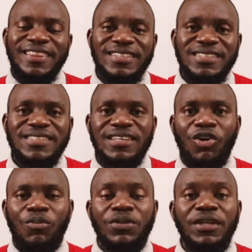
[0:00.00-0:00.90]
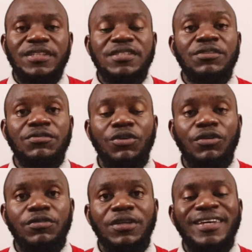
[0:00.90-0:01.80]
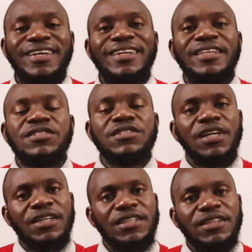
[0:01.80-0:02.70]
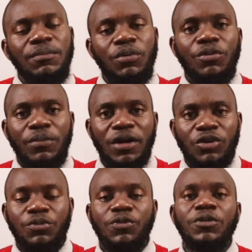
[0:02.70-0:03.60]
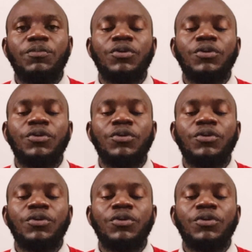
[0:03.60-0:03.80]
This is a hormone that is involved in instructing the bone marrow to,